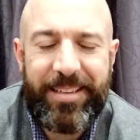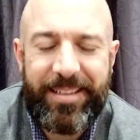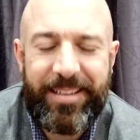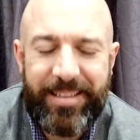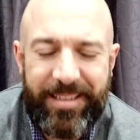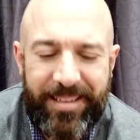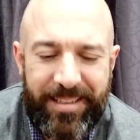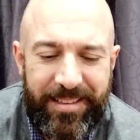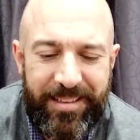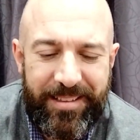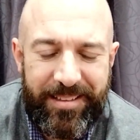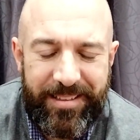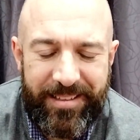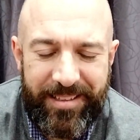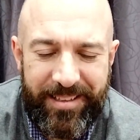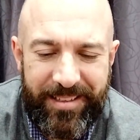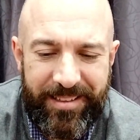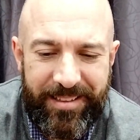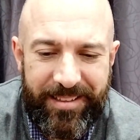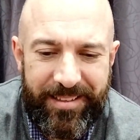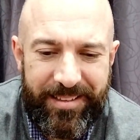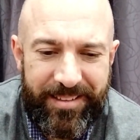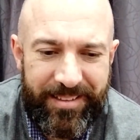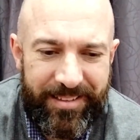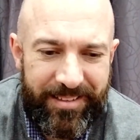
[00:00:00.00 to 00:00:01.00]

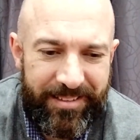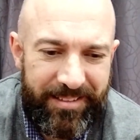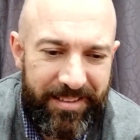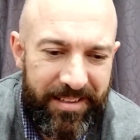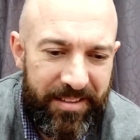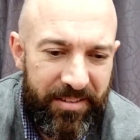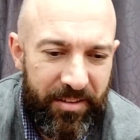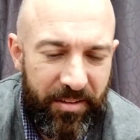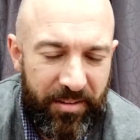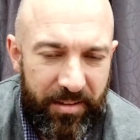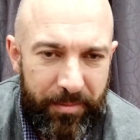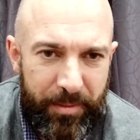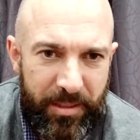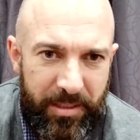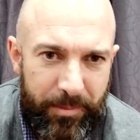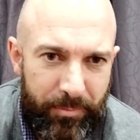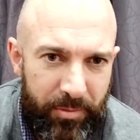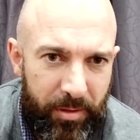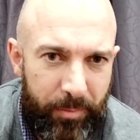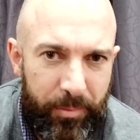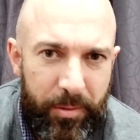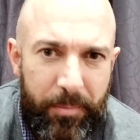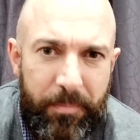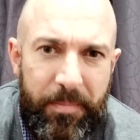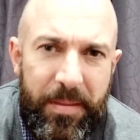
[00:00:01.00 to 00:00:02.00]
is not so much a
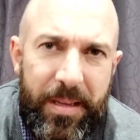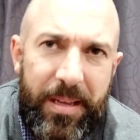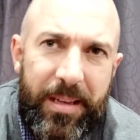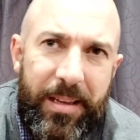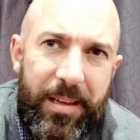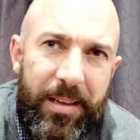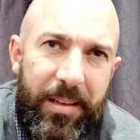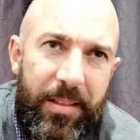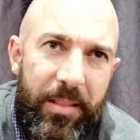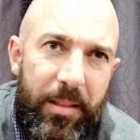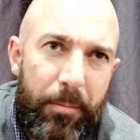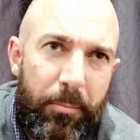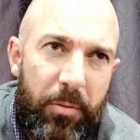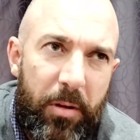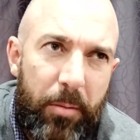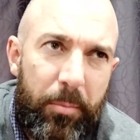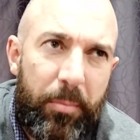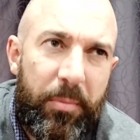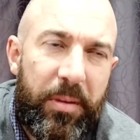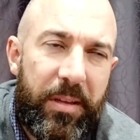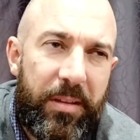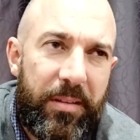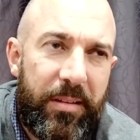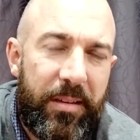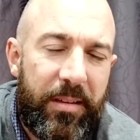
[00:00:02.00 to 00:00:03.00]
problem. The
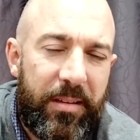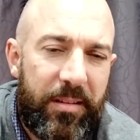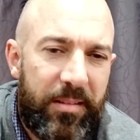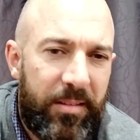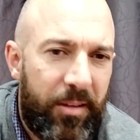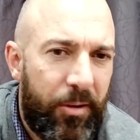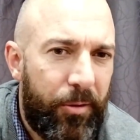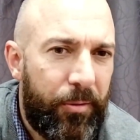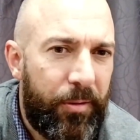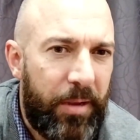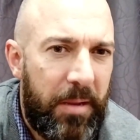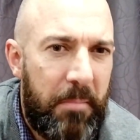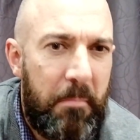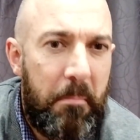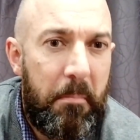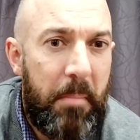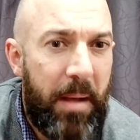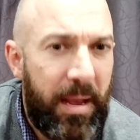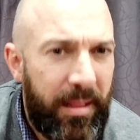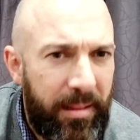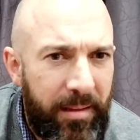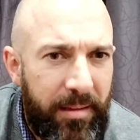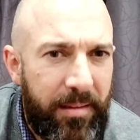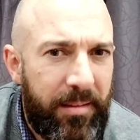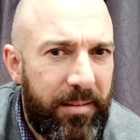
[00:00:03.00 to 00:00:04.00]
problem is it's so
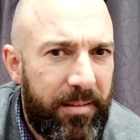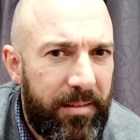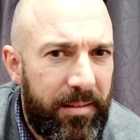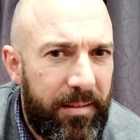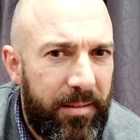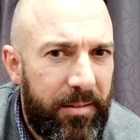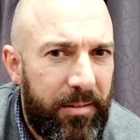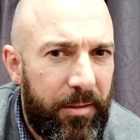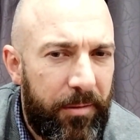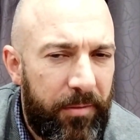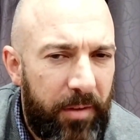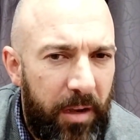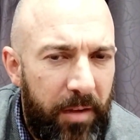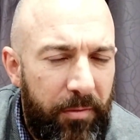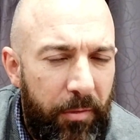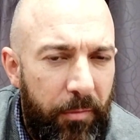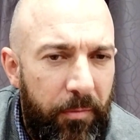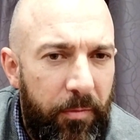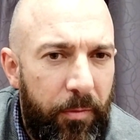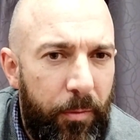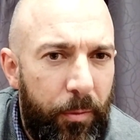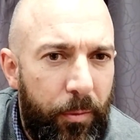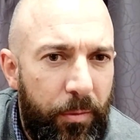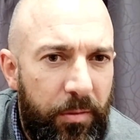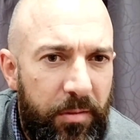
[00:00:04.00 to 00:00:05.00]
imbalanced. So if I have a
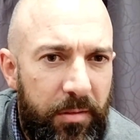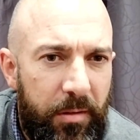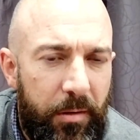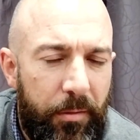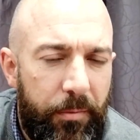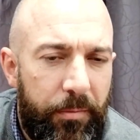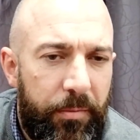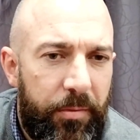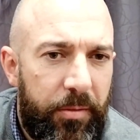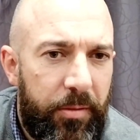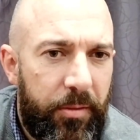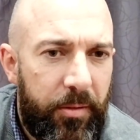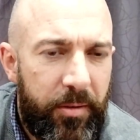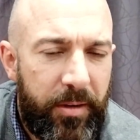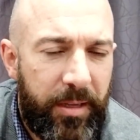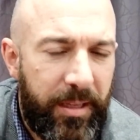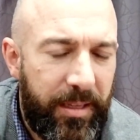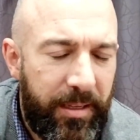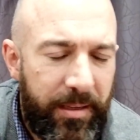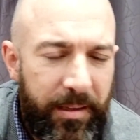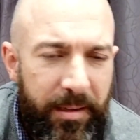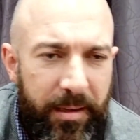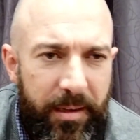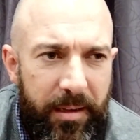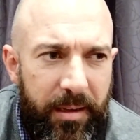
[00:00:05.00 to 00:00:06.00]
force of
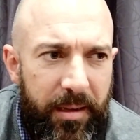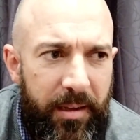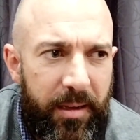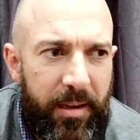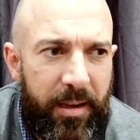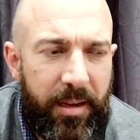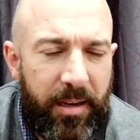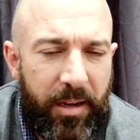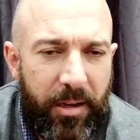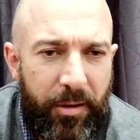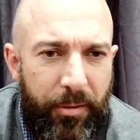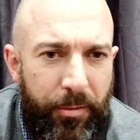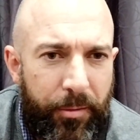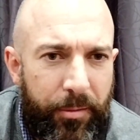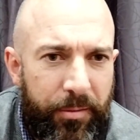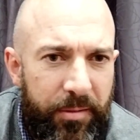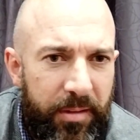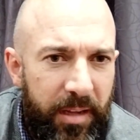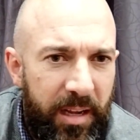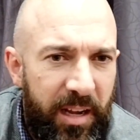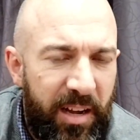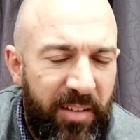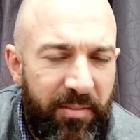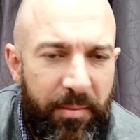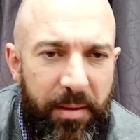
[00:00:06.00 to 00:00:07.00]
30 and I lose
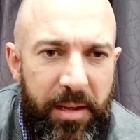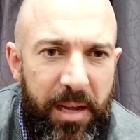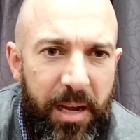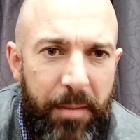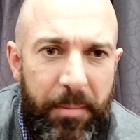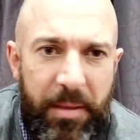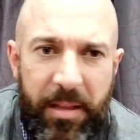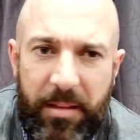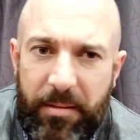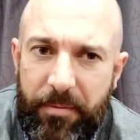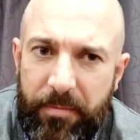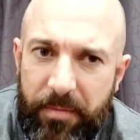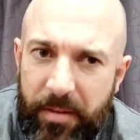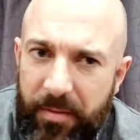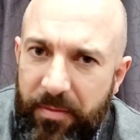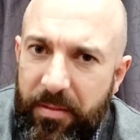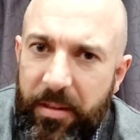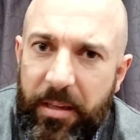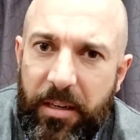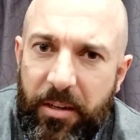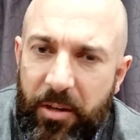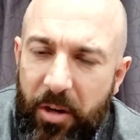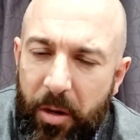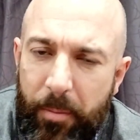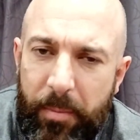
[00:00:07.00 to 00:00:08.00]
half my army, that's
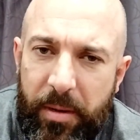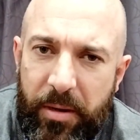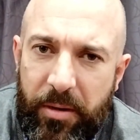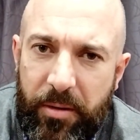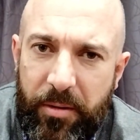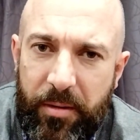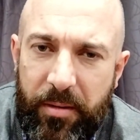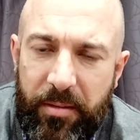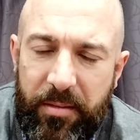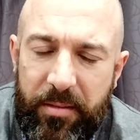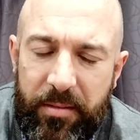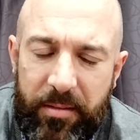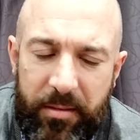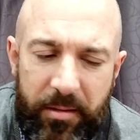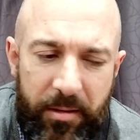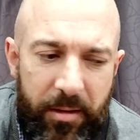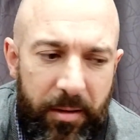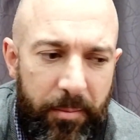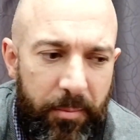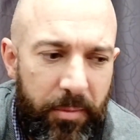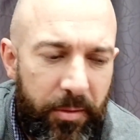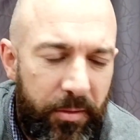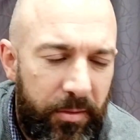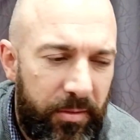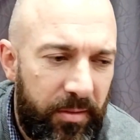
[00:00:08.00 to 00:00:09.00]
15 combat units
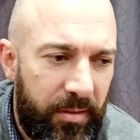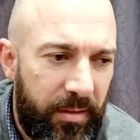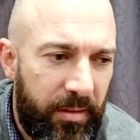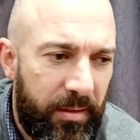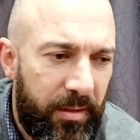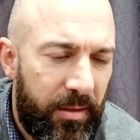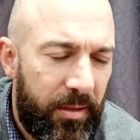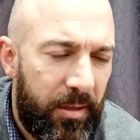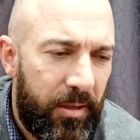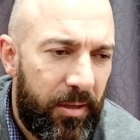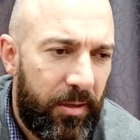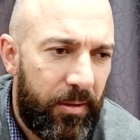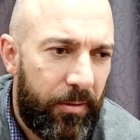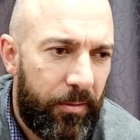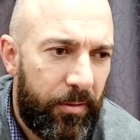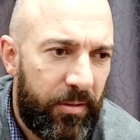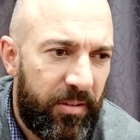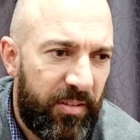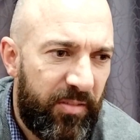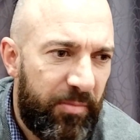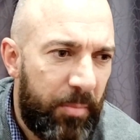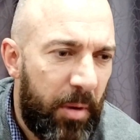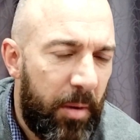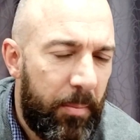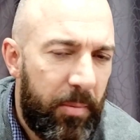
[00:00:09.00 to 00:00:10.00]
I'm losing. Whereas
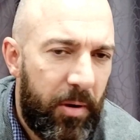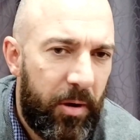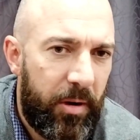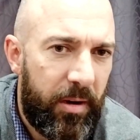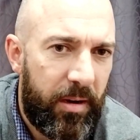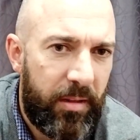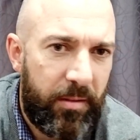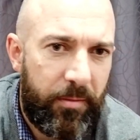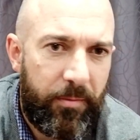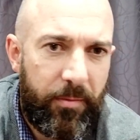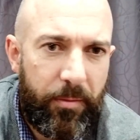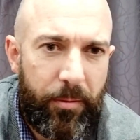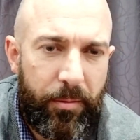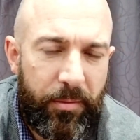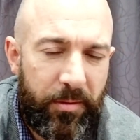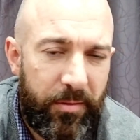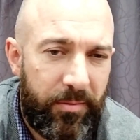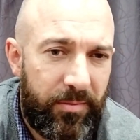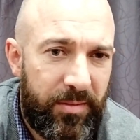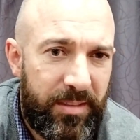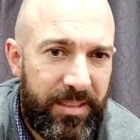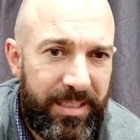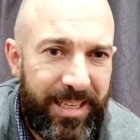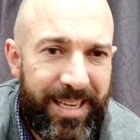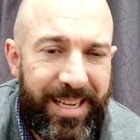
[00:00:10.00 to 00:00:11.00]
if my opponent has a force of
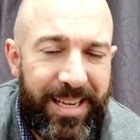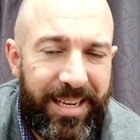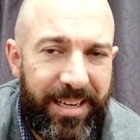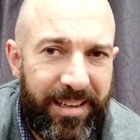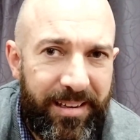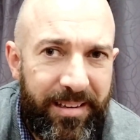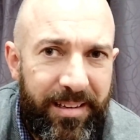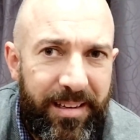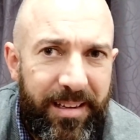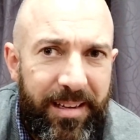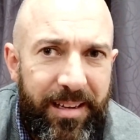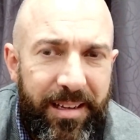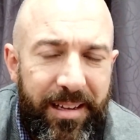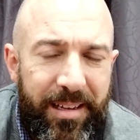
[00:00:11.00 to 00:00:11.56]
10,